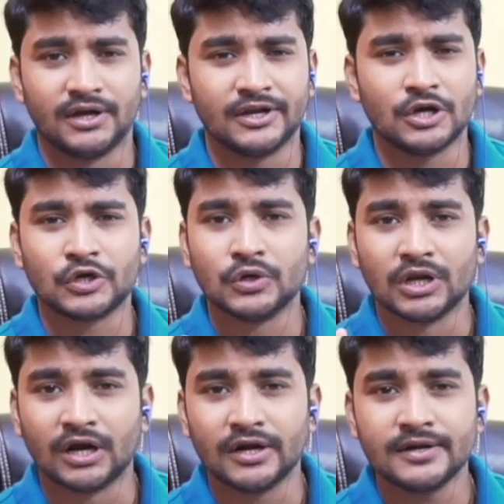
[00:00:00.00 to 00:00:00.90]
to
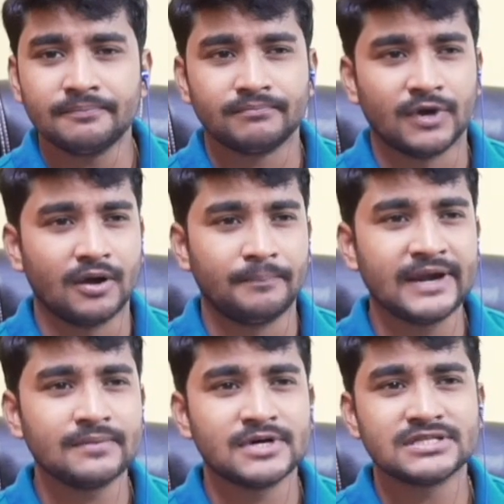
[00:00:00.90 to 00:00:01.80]
learn
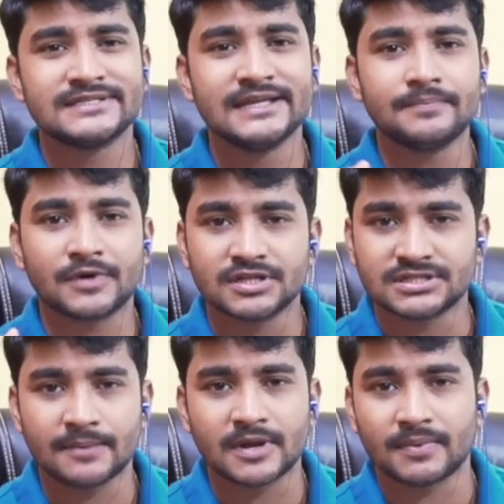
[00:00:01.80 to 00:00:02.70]
pretty much deep
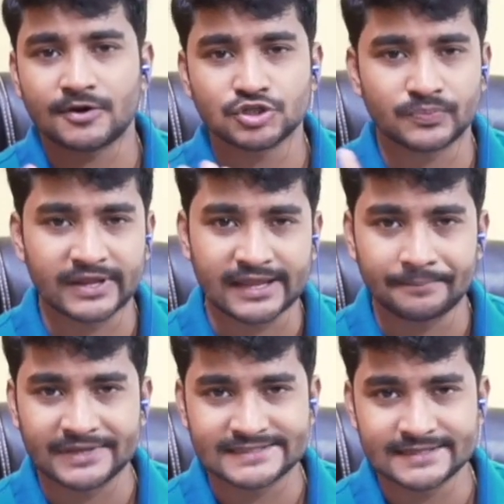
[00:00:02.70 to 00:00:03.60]
concept about Spring
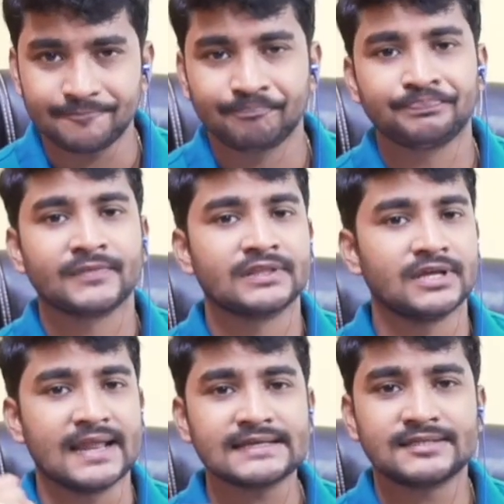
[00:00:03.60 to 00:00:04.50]
MVC.
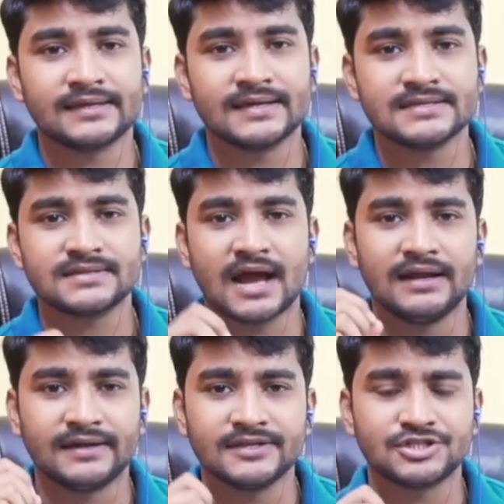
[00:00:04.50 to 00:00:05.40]
The next thing is
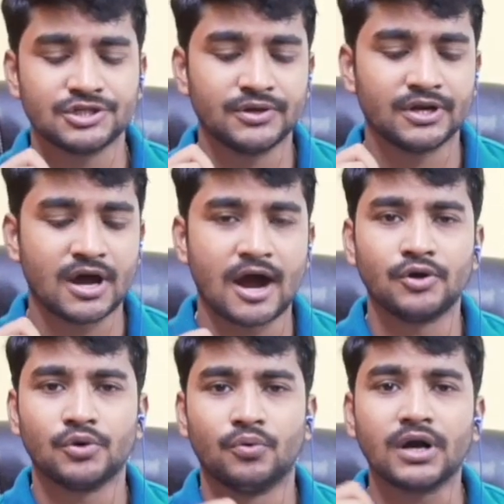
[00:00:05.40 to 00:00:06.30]
I'll teach you
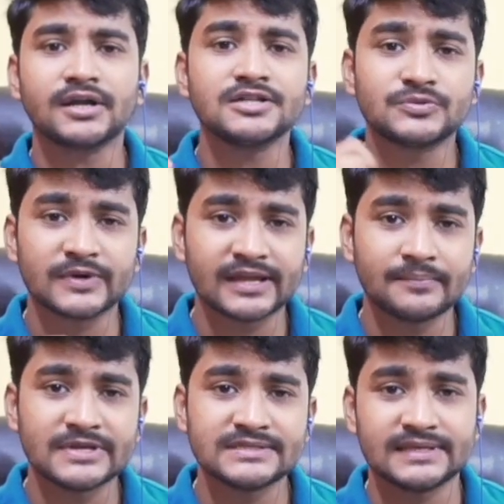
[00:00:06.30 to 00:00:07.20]
how to work on
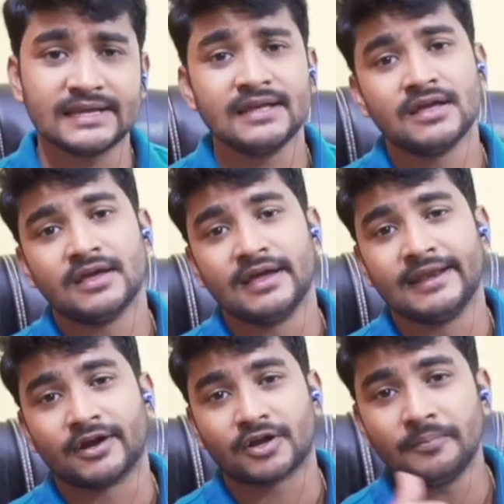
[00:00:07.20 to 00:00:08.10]
Spring MVC
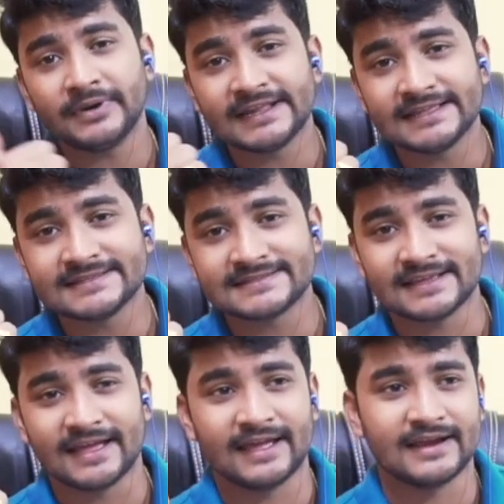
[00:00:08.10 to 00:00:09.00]
in your
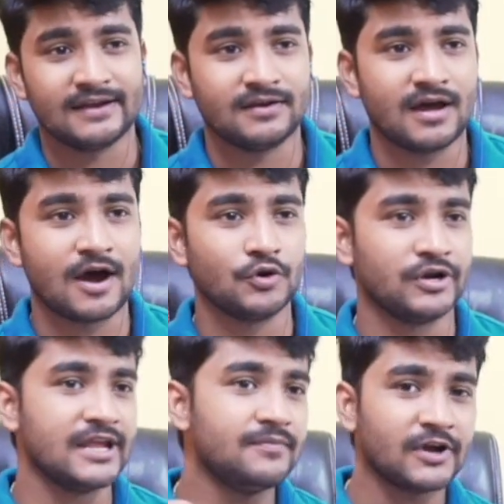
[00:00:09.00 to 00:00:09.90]
companies and how
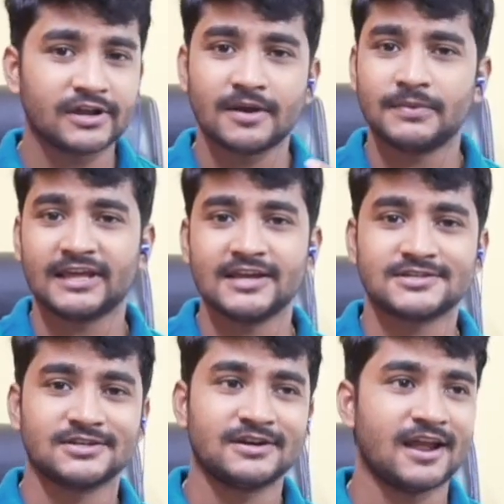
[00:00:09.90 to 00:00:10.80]
to debug your
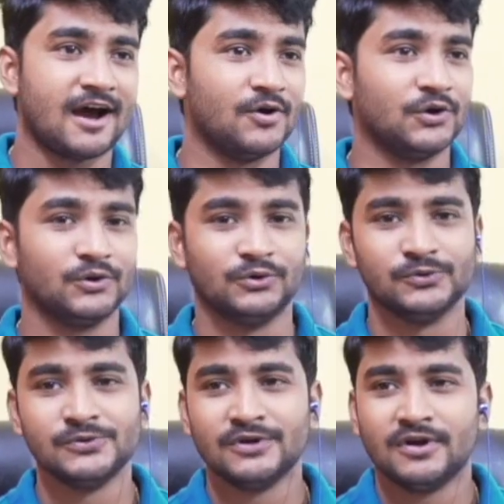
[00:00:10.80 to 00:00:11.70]
application, how
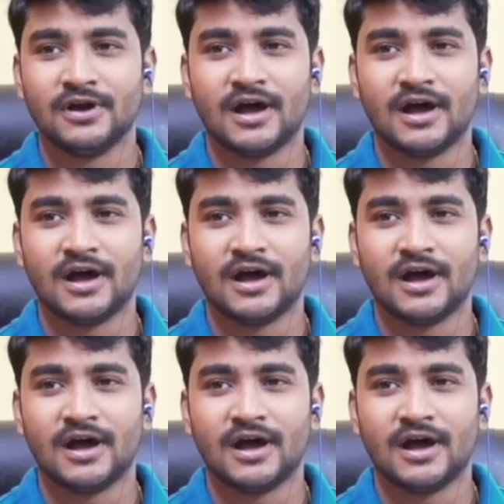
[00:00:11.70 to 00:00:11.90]
to